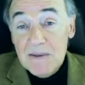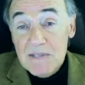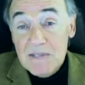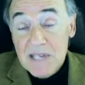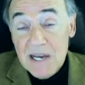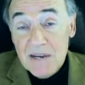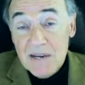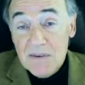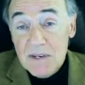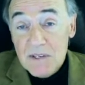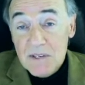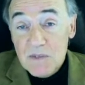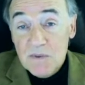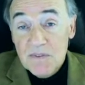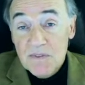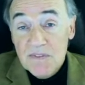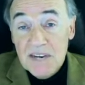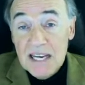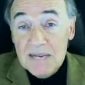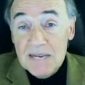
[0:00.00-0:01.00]
tolerance
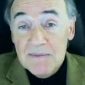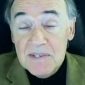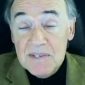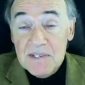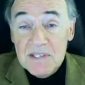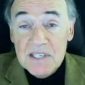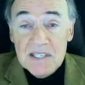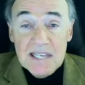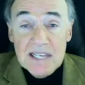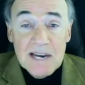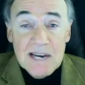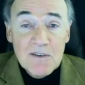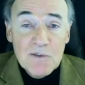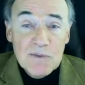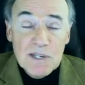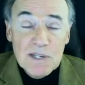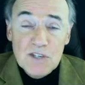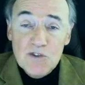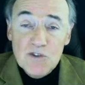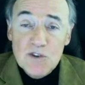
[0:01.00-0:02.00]
with vitamin C, that would
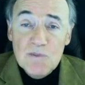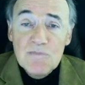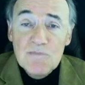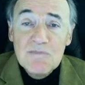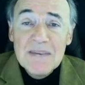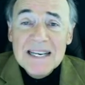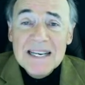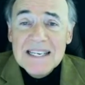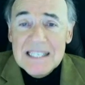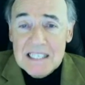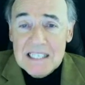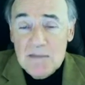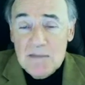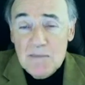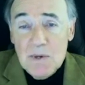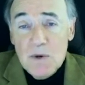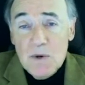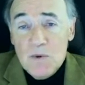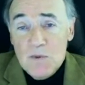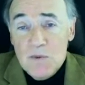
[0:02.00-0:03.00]
be a tremendously
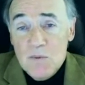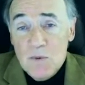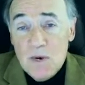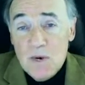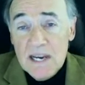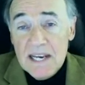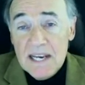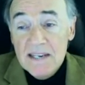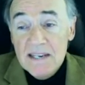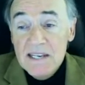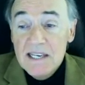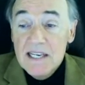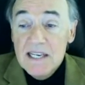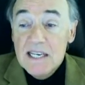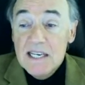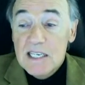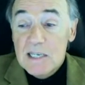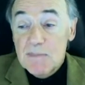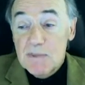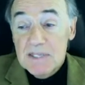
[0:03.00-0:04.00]
potent way
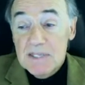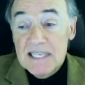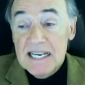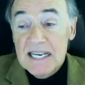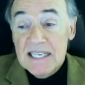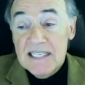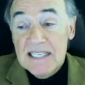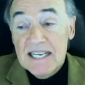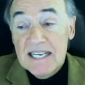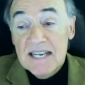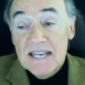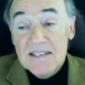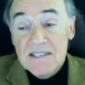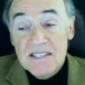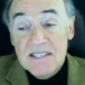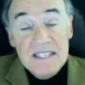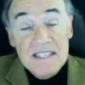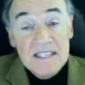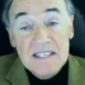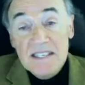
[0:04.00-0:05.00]
to protect
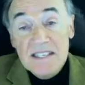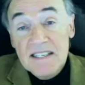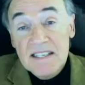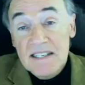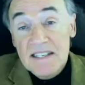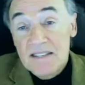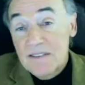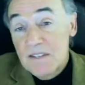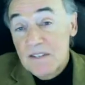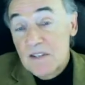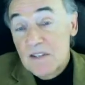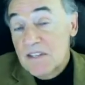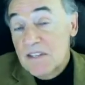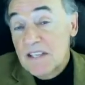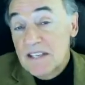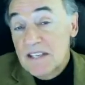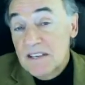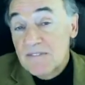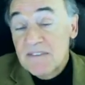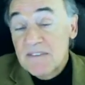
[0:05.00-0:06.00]
against the
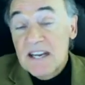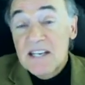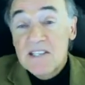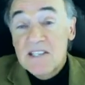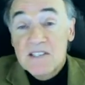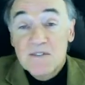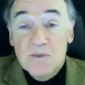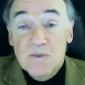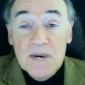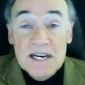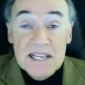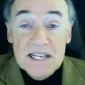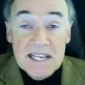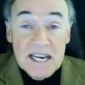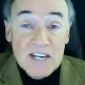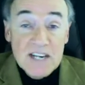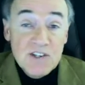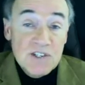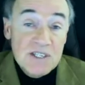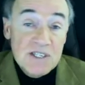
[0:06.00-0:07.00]
effects of
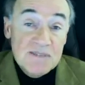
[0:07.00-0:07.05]
radiation.